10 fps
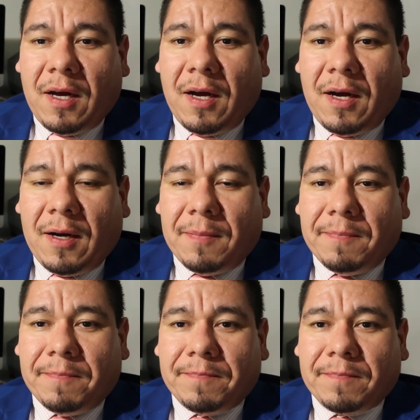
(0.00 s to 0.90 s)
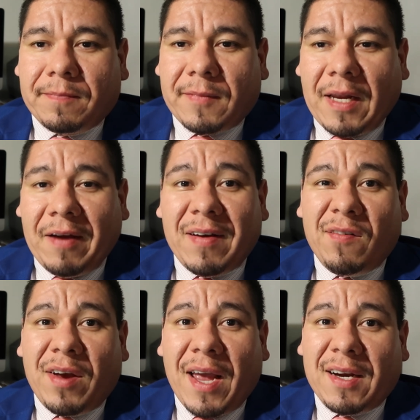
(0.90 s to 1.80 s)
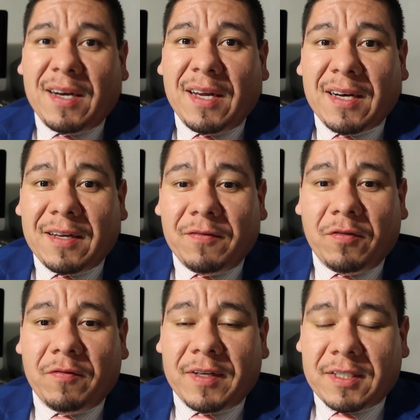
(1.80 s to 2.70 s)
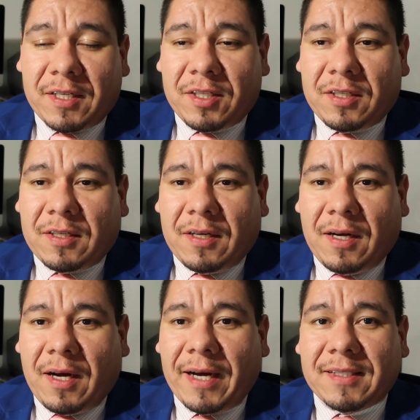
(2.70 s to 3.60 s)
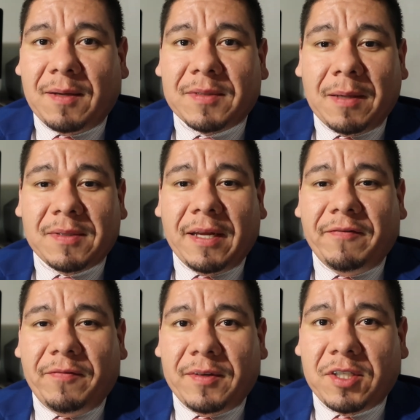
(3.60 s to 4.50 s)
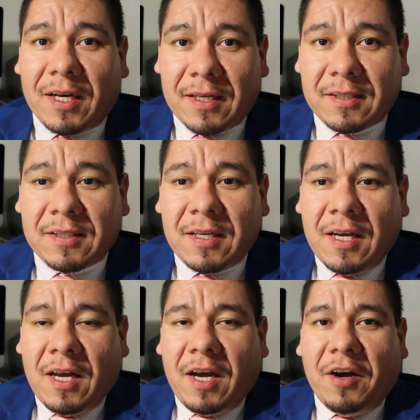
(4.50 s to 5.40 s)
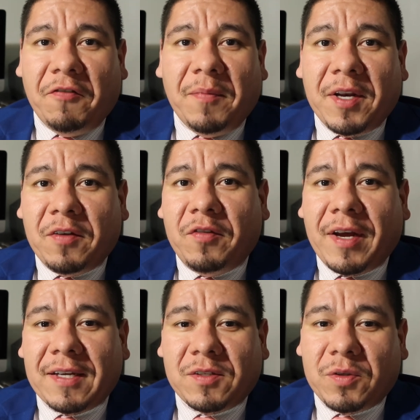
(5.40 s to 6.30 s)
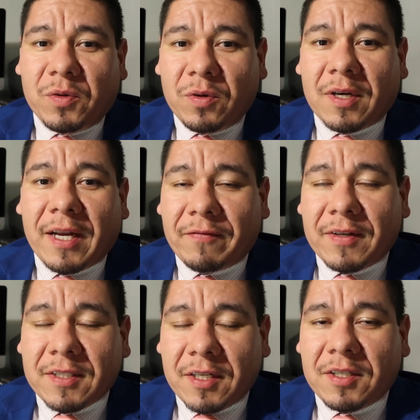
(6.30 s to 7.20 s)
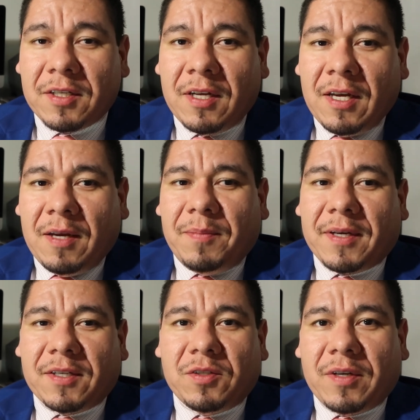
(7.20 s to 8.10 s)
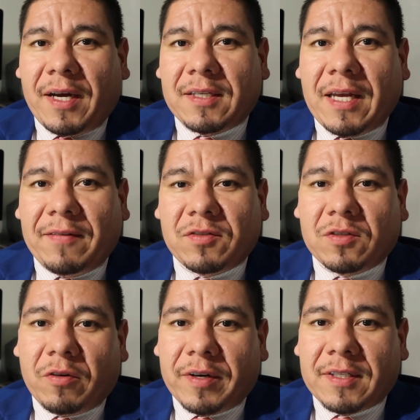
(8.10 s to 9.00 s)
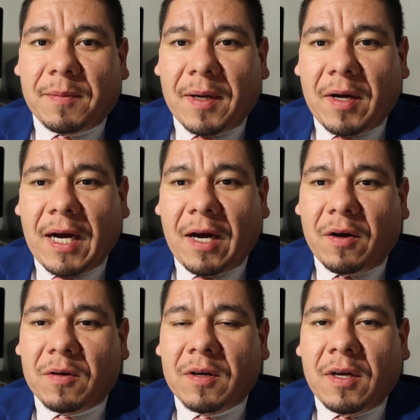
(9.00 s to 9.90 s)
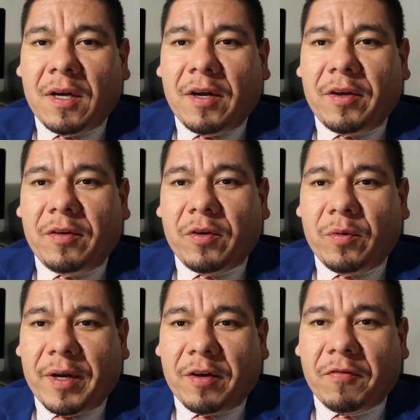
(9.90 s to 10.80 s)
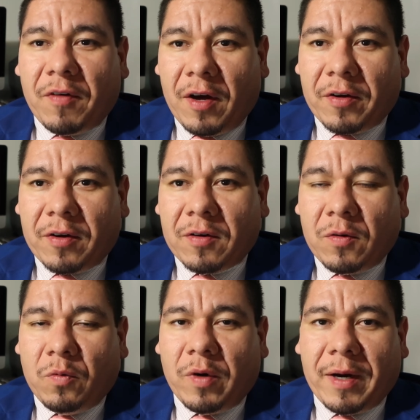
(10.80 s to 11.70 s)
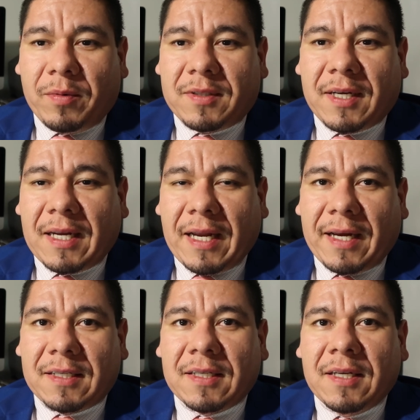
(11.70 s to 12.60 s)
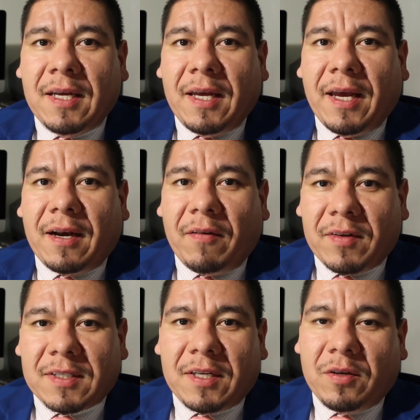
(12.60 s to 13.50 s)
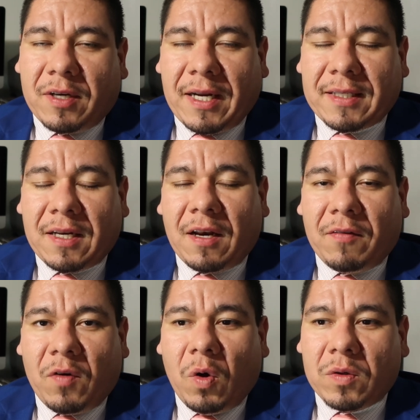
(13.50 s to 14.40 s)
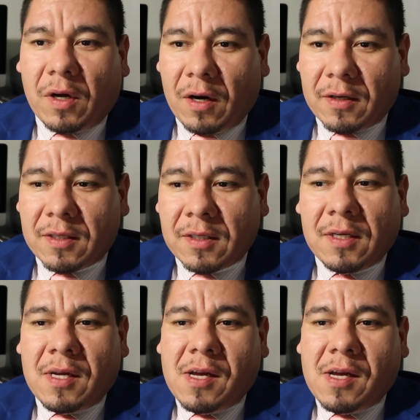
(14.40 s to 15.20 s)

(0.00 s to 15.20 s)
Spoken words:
I've never had an inkling for vintage. I sometimes am jealous of many of you guys who collect vintage, because you guys have stories about how you and your father were able to collect, and obviously you collected a lot of old cards.